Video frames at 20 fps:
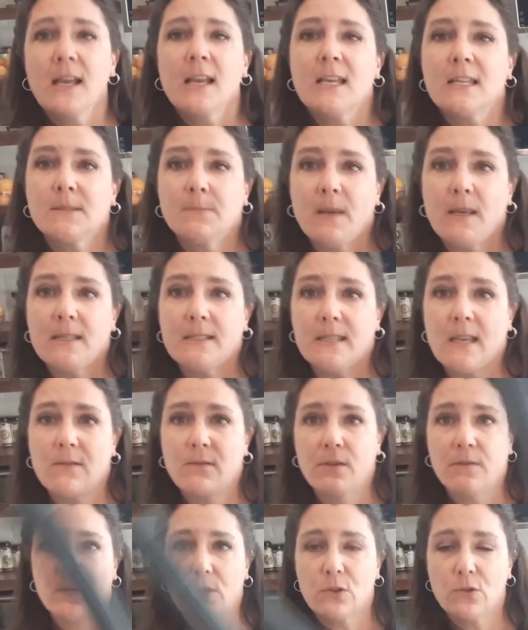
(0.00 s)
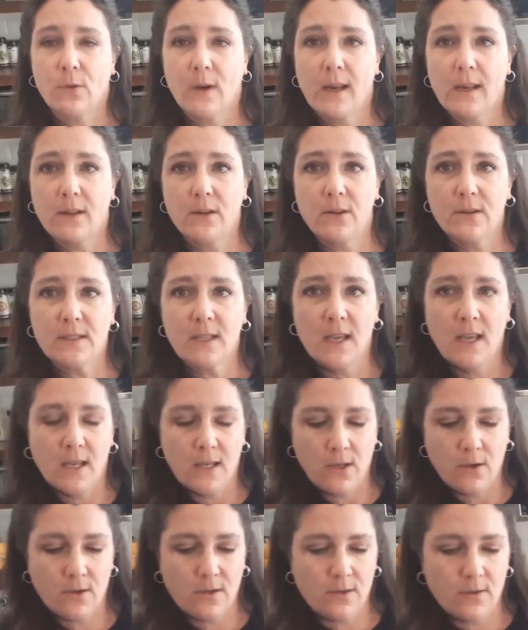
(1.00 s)
Space saver for trailers.
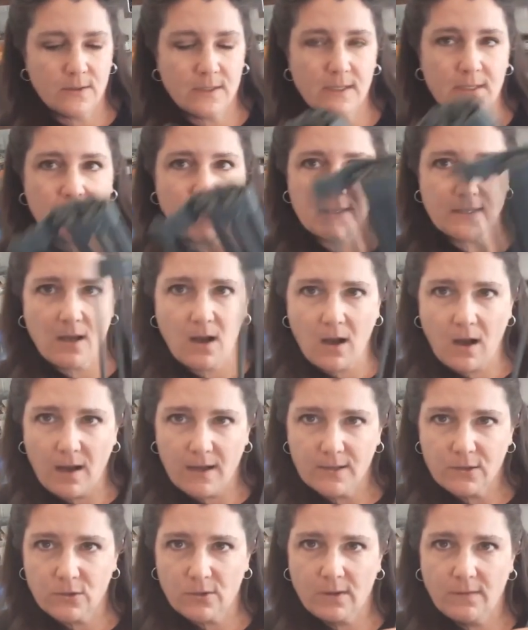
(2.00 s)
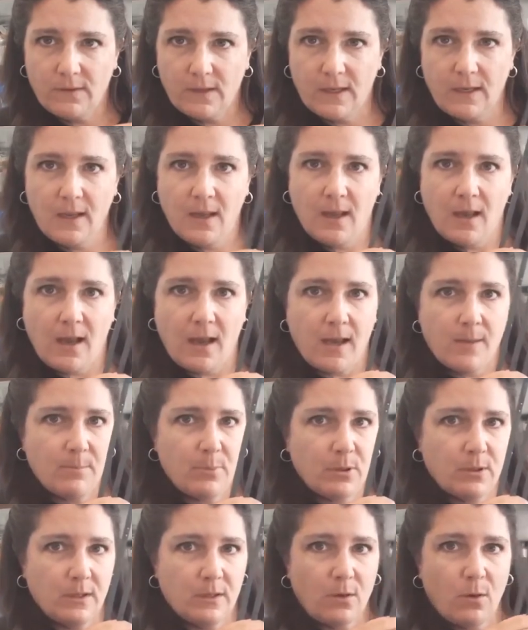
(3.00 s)
You can use this as a hot trivet. I
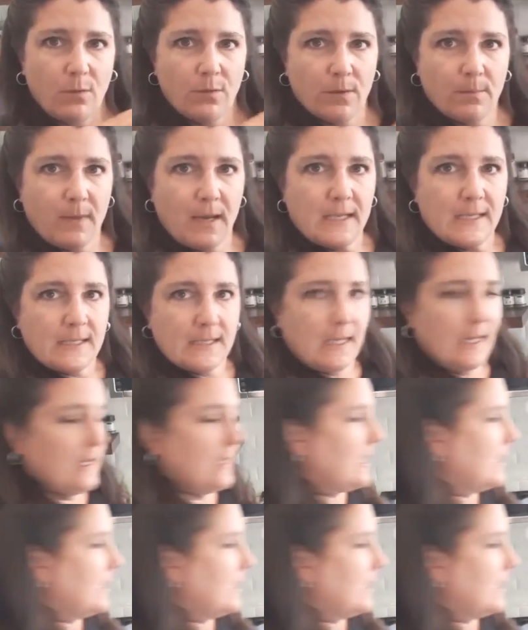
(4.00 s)
put it over my sink